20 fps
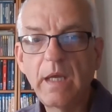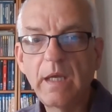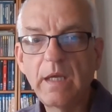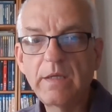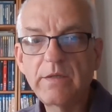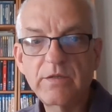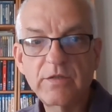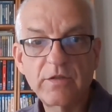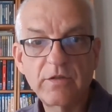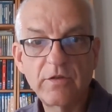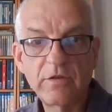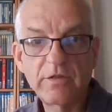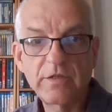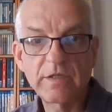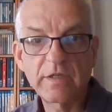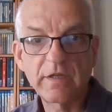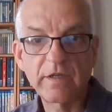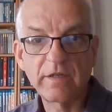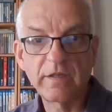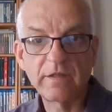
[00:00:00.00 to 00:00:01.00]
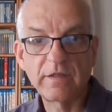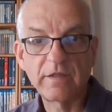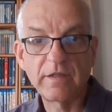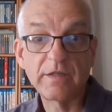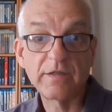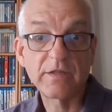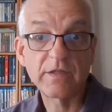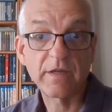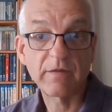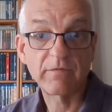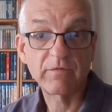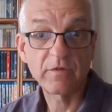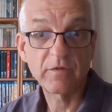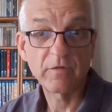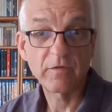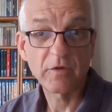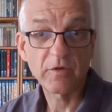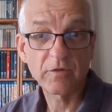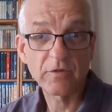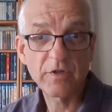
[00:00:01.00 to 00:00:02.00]
It's Thursday, the 7th
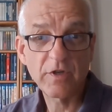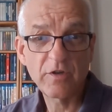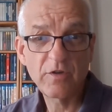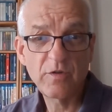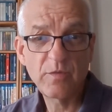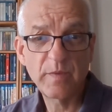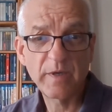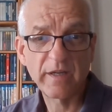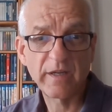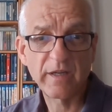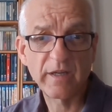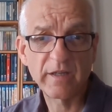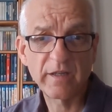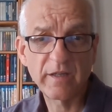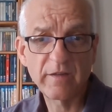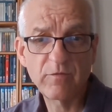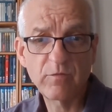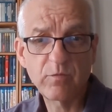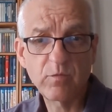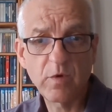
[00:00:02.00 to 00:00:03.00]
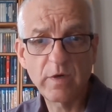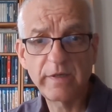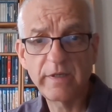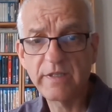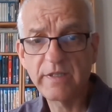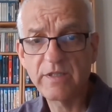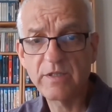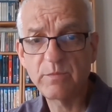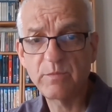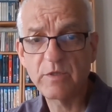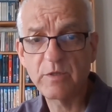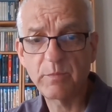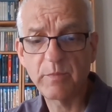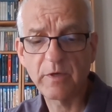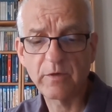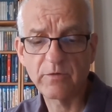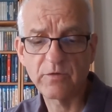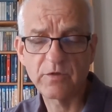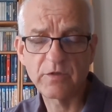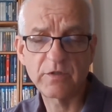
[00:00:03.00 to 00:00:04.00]
of October, and I've one item to
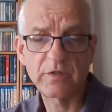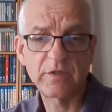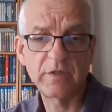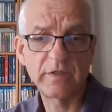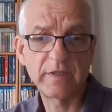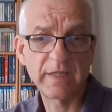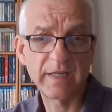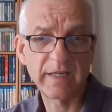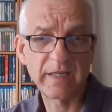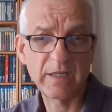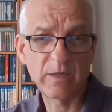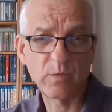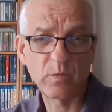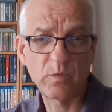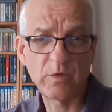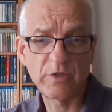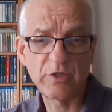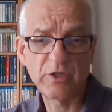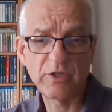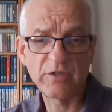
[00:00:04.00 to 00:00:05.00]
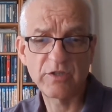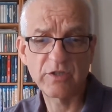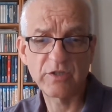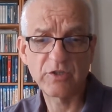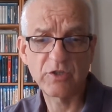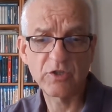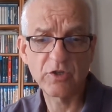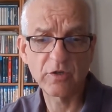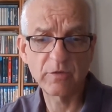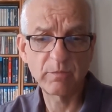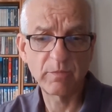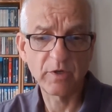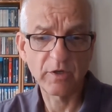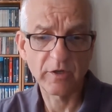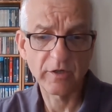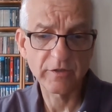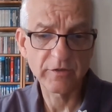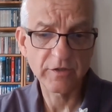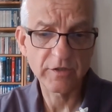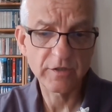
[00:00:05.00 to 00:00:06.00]
post today, which is a job
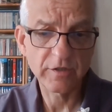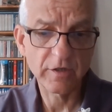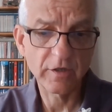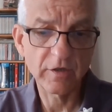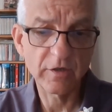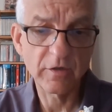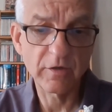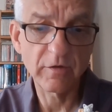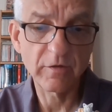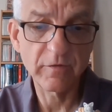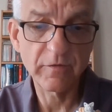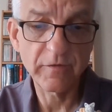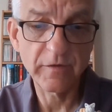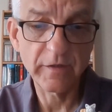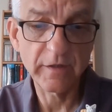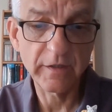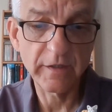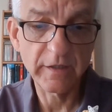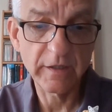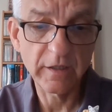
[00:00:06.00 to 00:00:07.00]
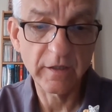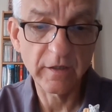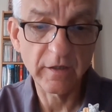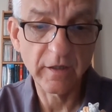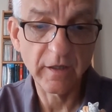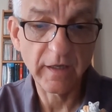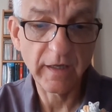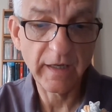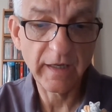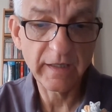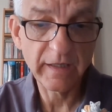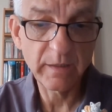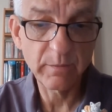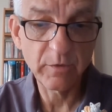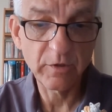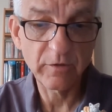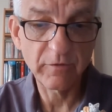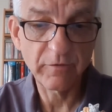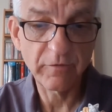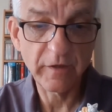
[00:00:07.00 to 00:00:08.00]
lot of little
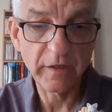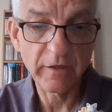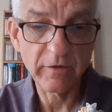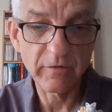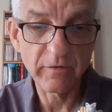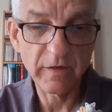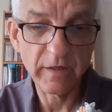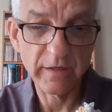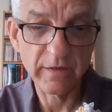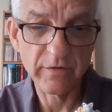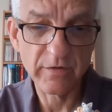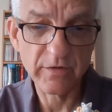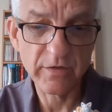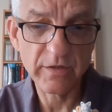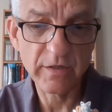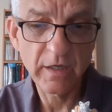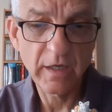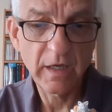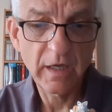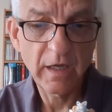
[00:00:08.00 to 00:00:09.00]
animal figurines.